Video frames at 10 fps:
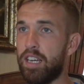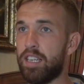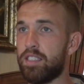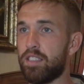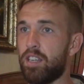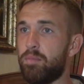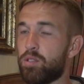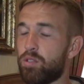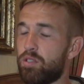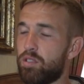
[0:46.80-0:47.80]
it's
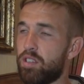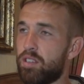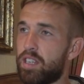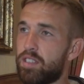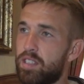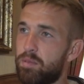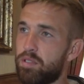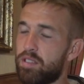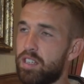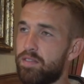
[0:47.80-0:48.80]
good to extend my
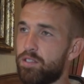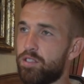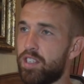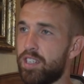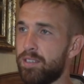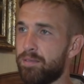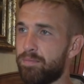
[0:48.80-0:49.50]
stay for another year.